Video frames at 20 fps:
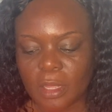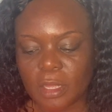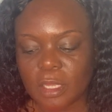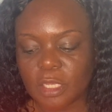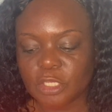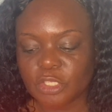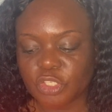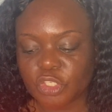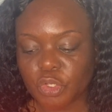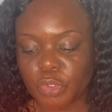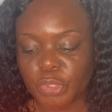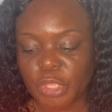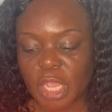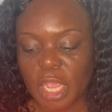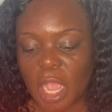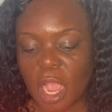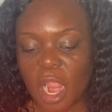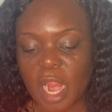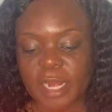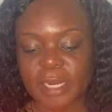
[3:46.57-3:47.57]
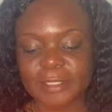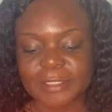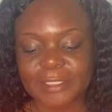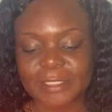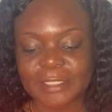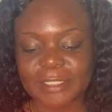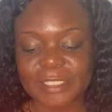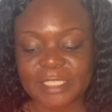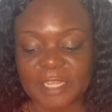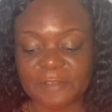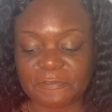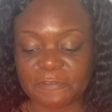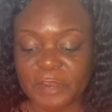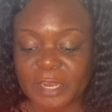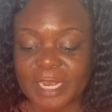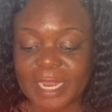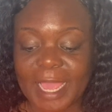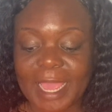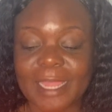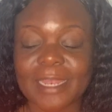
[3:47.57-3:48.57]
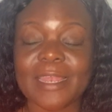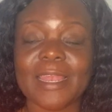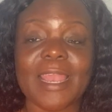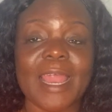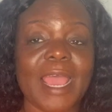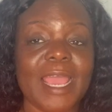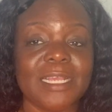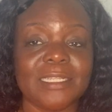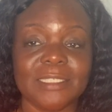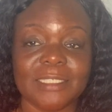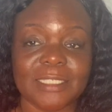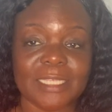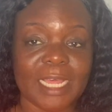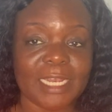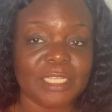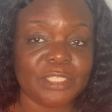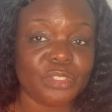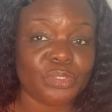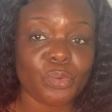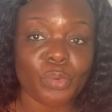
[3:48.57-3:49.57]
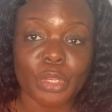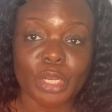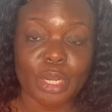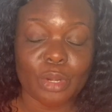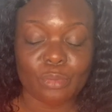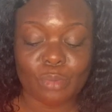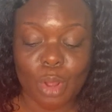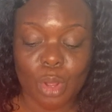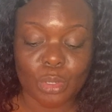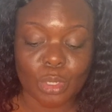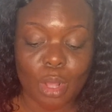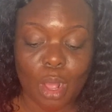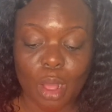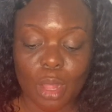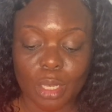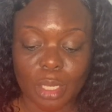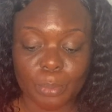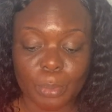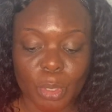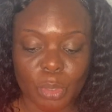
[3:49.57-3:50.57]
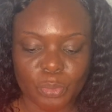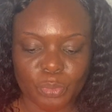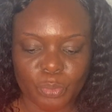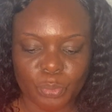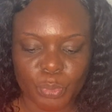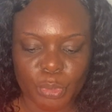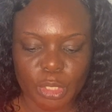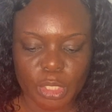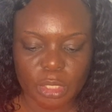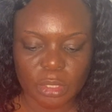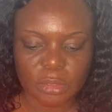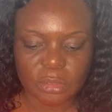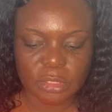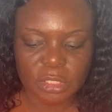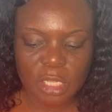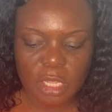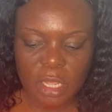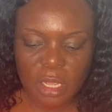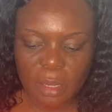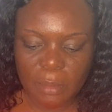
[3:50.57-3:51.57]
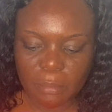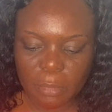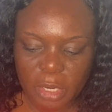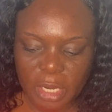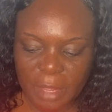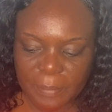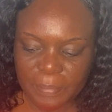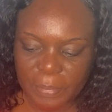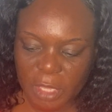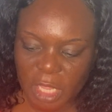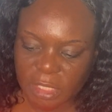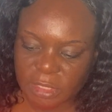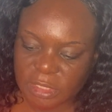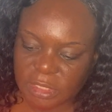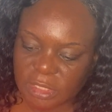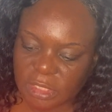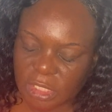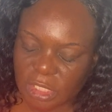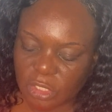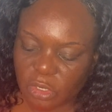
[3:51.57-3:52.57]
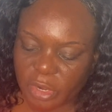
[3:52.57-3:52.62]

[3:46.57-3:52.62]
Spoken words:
So there are different headlines that is going around all about the world, but I'm not seeing.